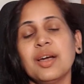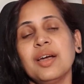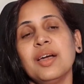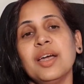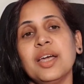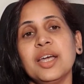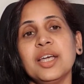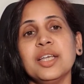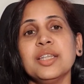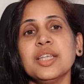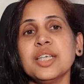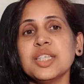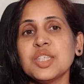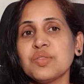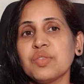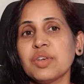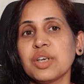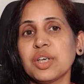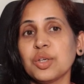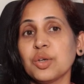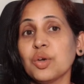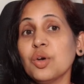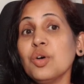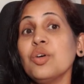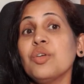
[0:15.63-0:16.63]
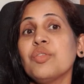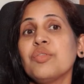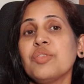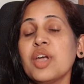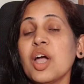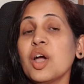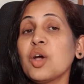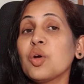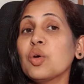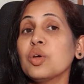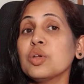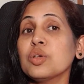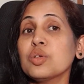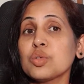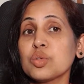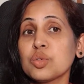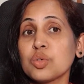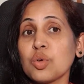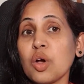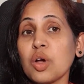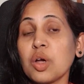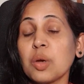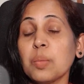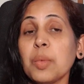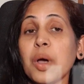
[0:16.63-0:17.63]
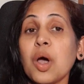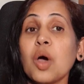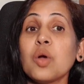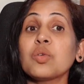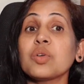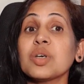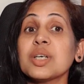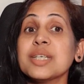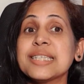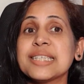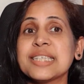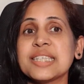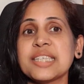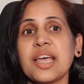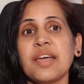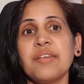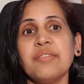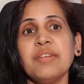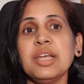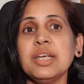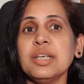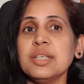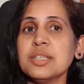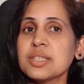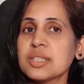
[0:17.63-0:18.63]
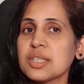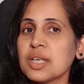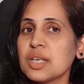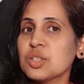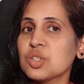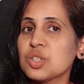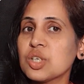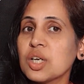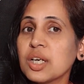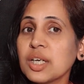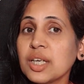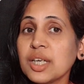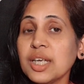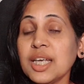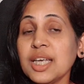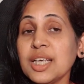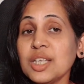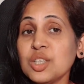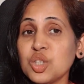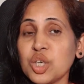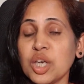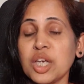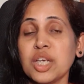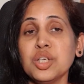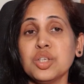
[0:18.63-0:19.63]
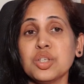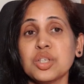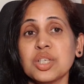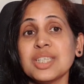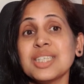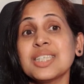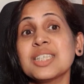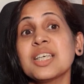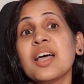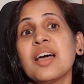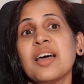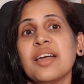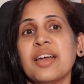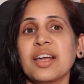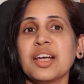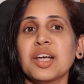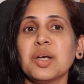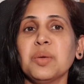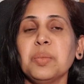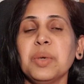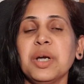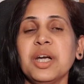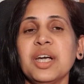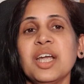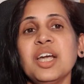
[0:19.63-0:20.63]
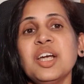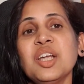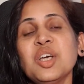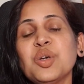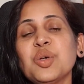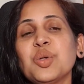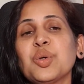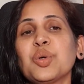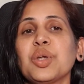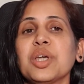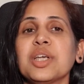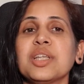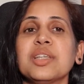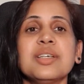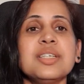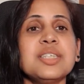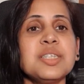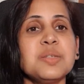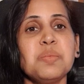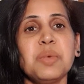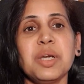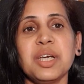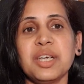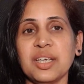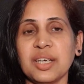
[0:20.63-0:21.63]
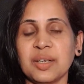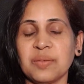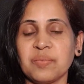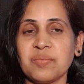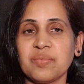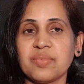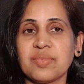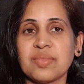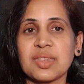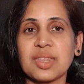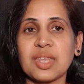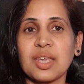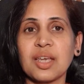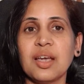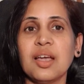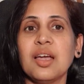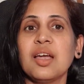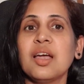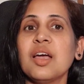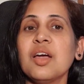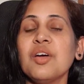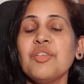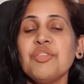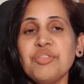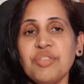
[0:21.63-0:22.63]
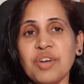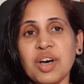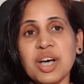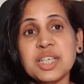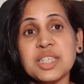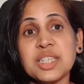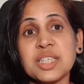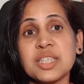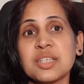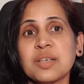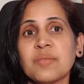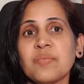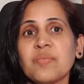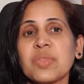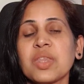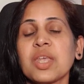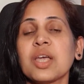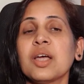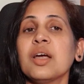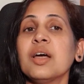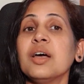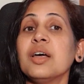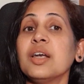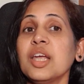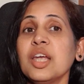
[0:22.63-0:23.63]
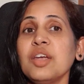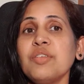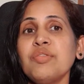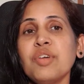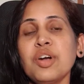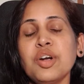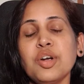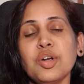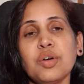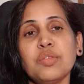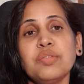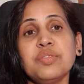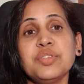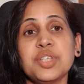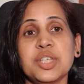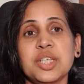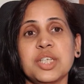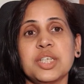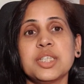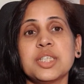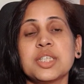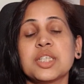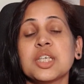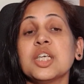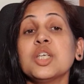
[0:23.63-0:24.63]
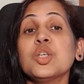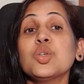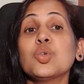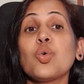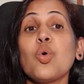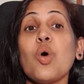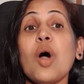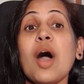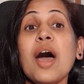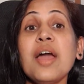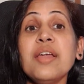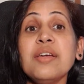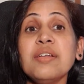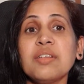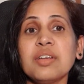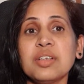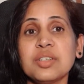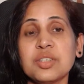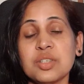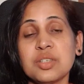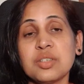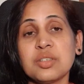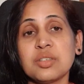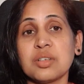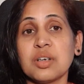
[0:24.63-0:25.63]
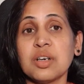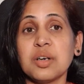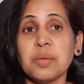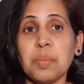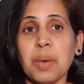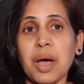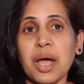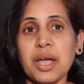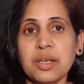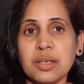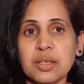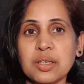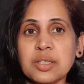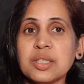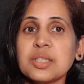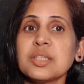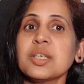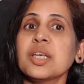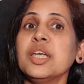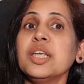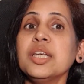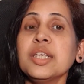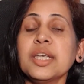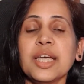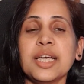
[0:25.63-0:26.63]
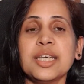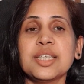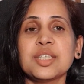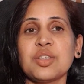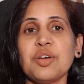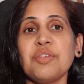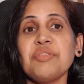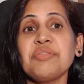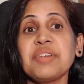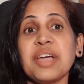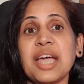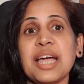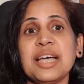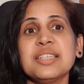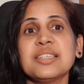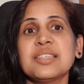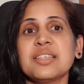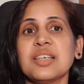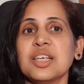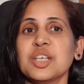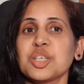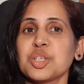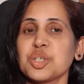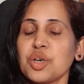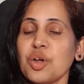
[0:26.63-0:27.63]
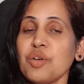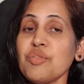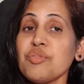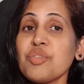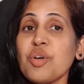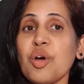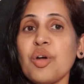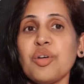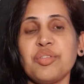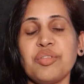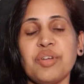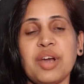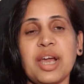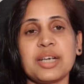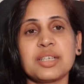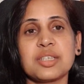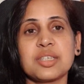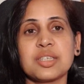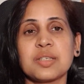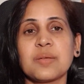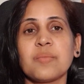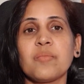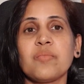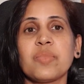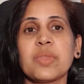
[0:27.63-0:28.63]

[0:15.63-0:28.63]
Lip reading: In this video, we are going to talk about 7 such key changes recommended during this meeting. First, refund of GST to unregistered buyers in case of cancellation of contracts.